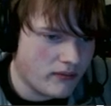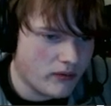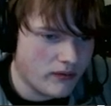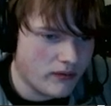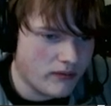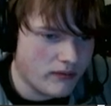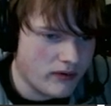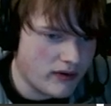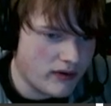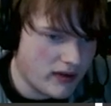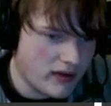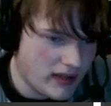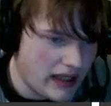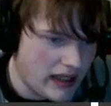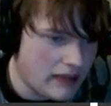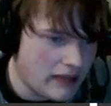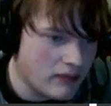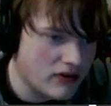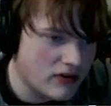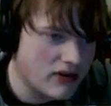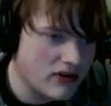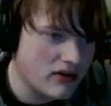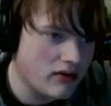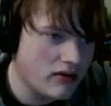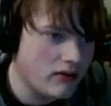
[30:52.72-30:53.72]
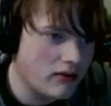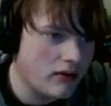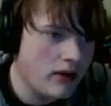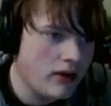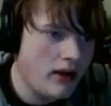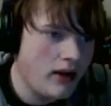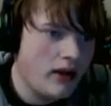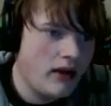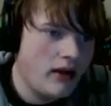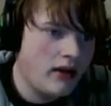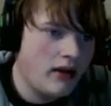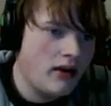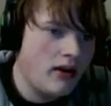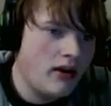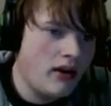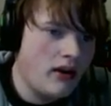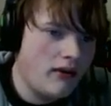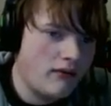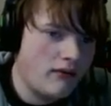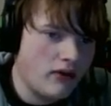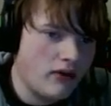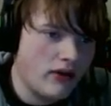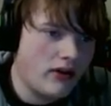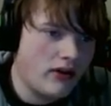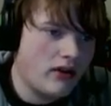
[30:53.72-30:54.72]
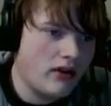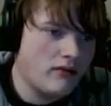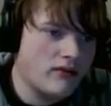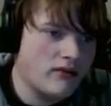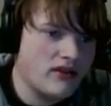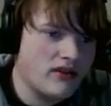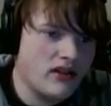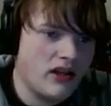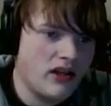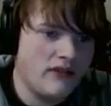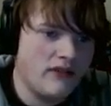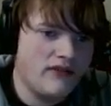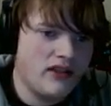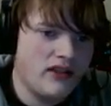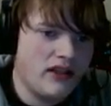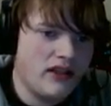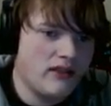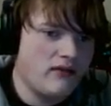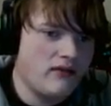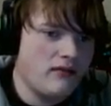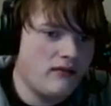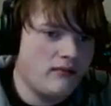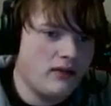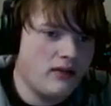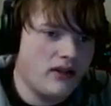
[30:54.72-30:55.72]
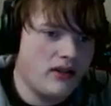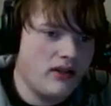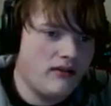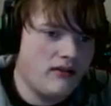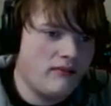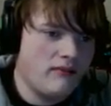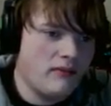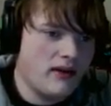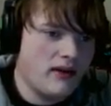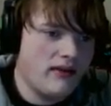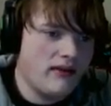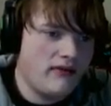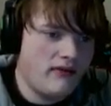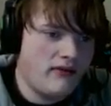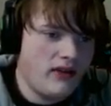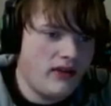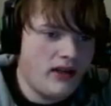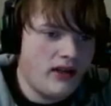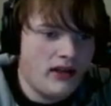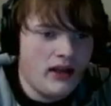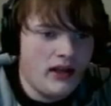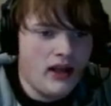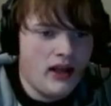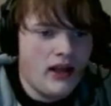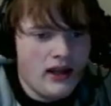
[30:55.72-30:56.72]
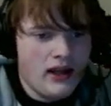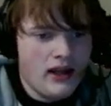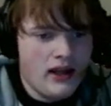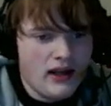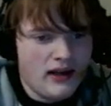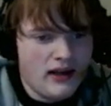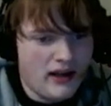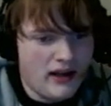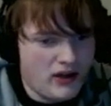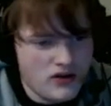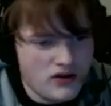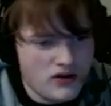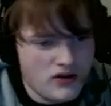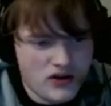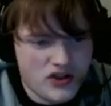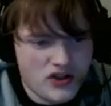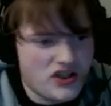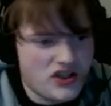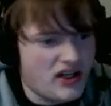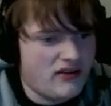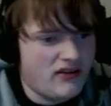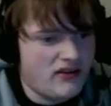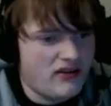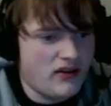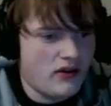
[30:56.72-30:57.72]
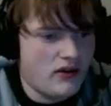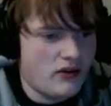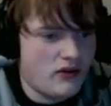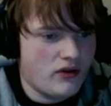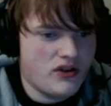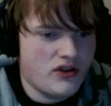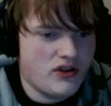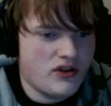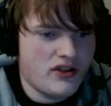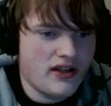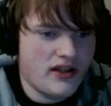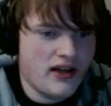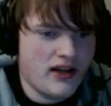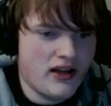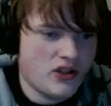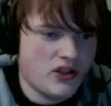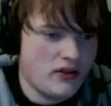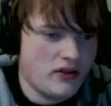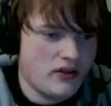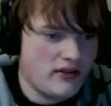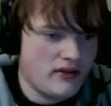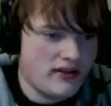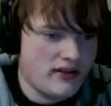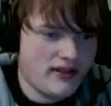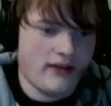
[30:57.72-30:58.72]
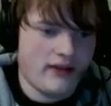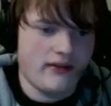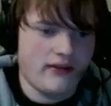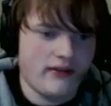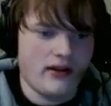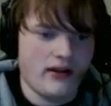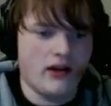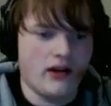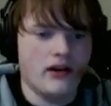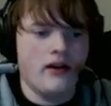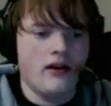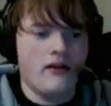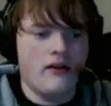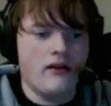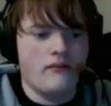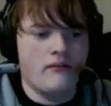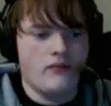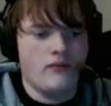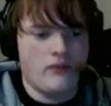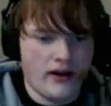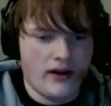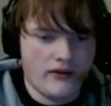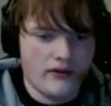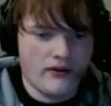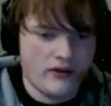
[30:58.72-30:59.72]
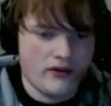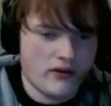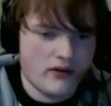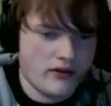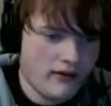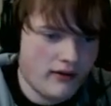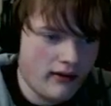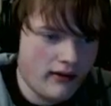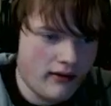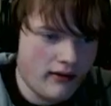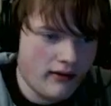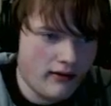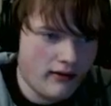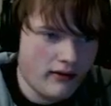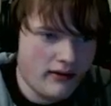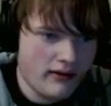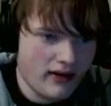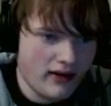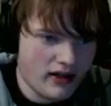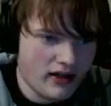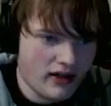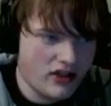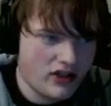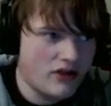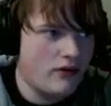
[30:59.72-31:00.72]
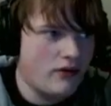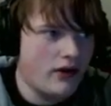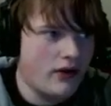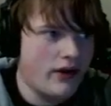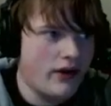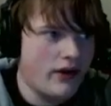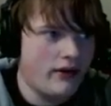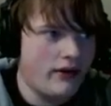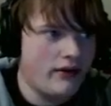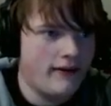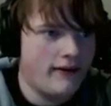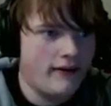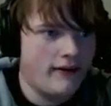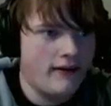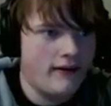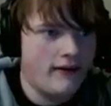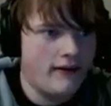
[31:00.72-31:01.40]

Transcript: before the neighbors knew. The front lawn was soft and giving beneath my feet, and I couldn't shake the urge that I shouldn't stand there, but rather that I should run.